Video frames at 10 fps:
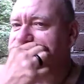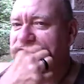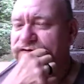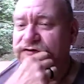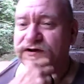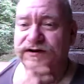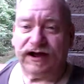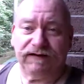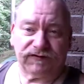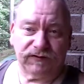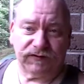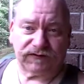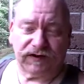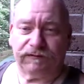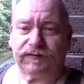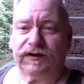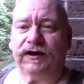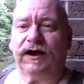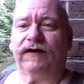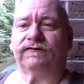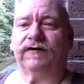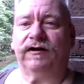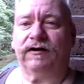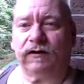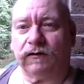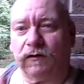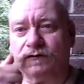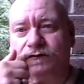I've seen knives do the same thing, guys trying to cut holes